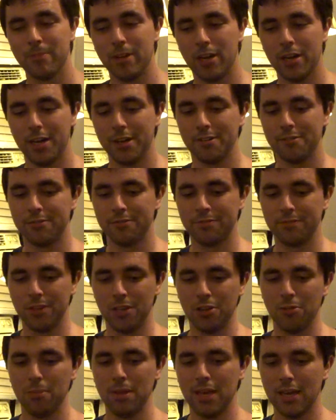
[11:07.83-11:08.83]
of
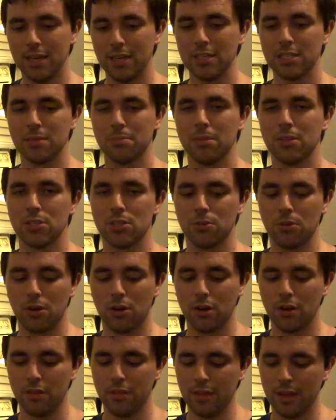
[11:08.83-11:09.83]
you know me hitting something so
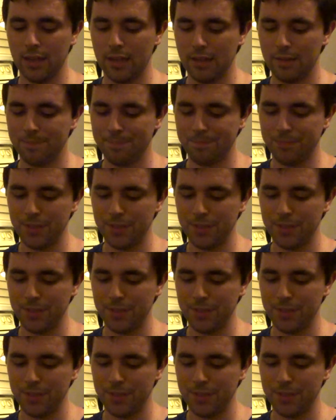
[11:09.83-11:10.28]
hard that